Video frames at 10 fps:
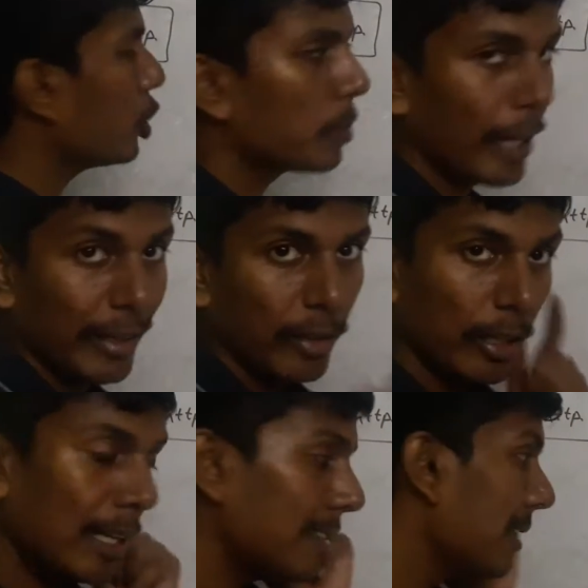used by anyone
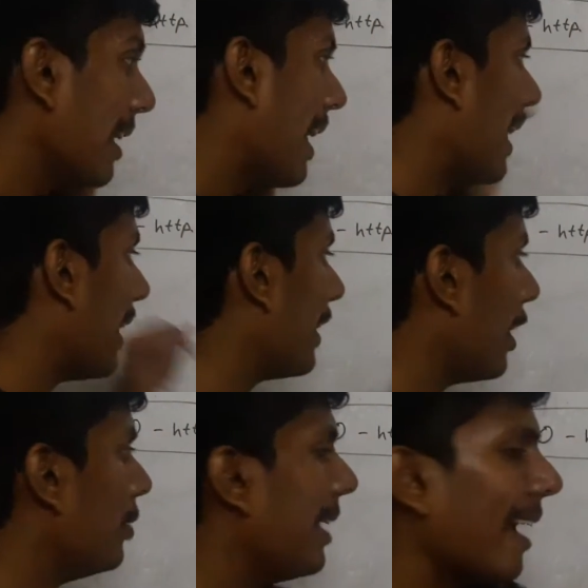else, and
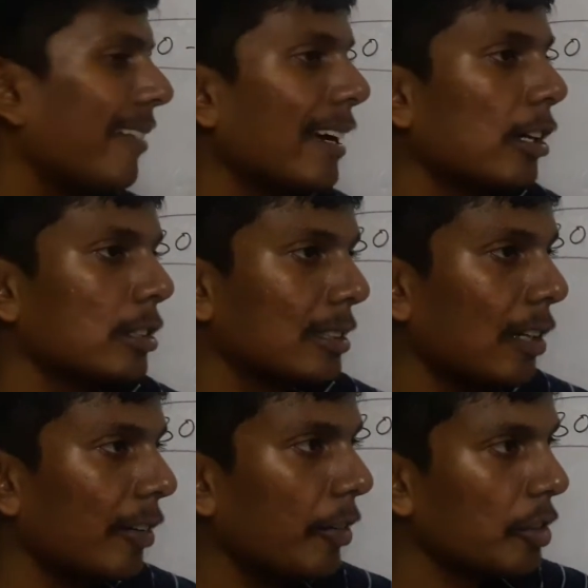I will be having a
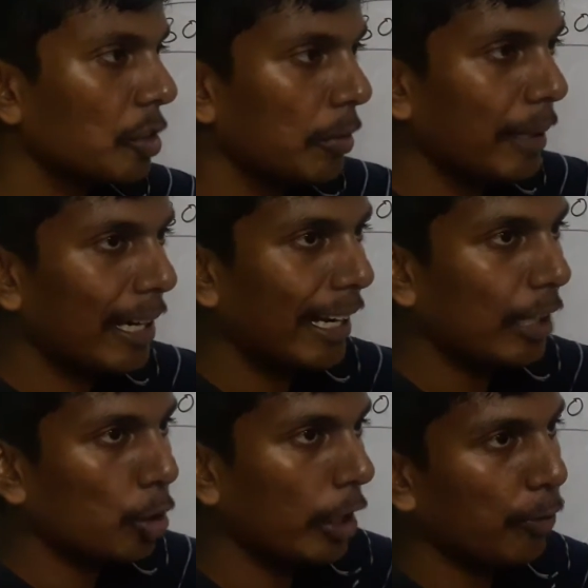server which will be
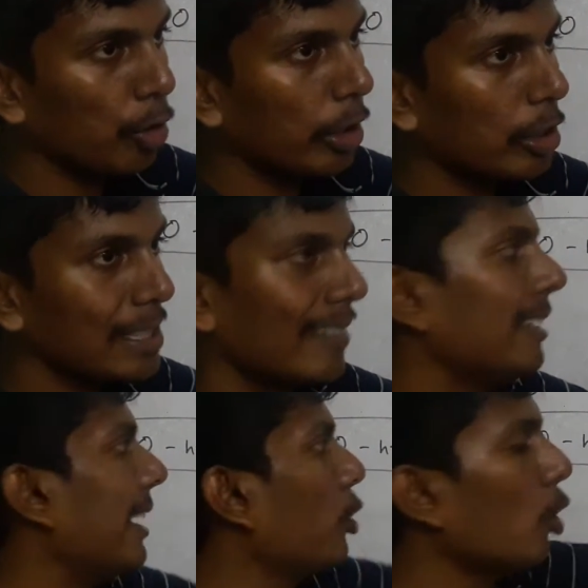running 24/7
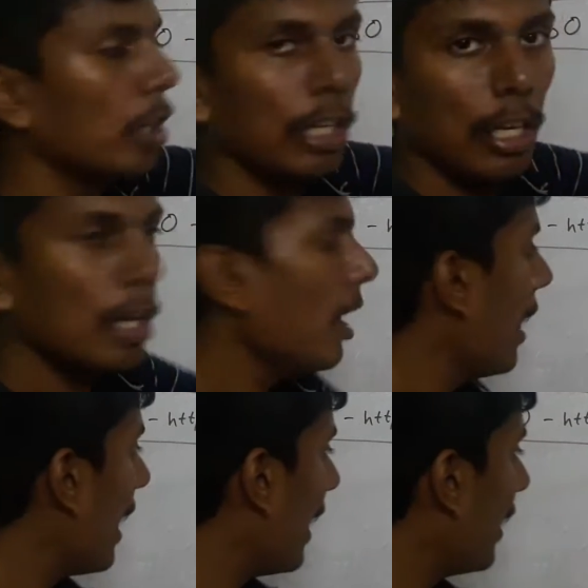like Google,
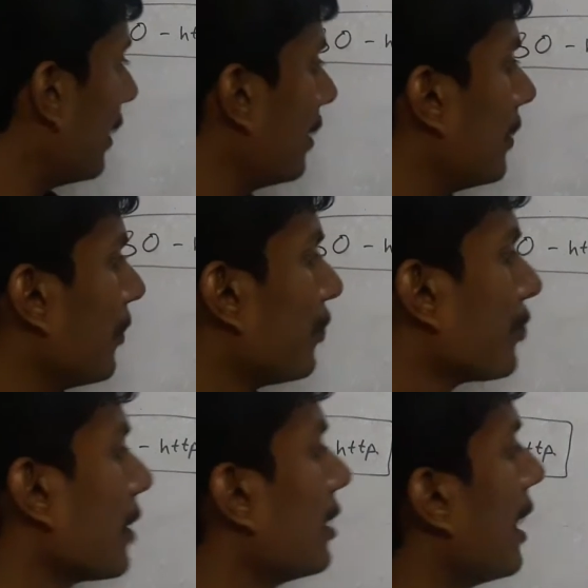and
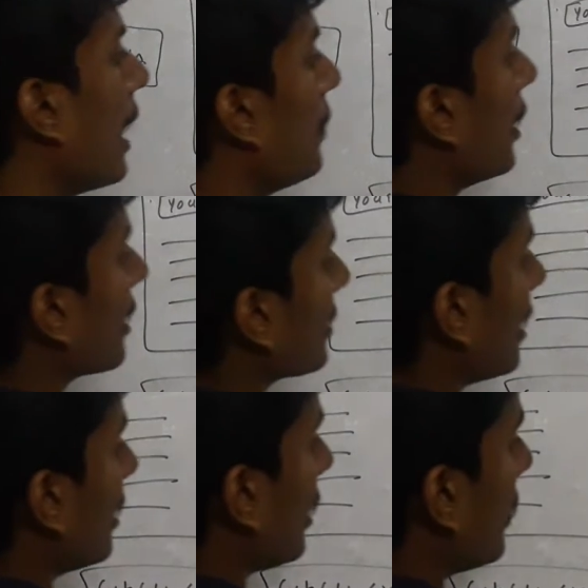the IP address,
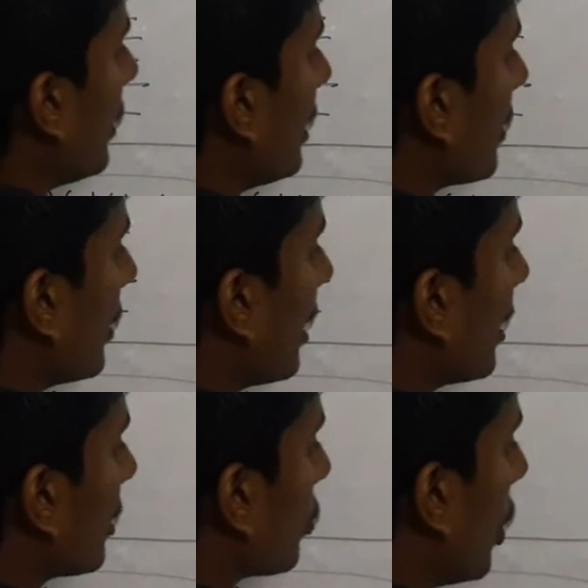let it be something like this: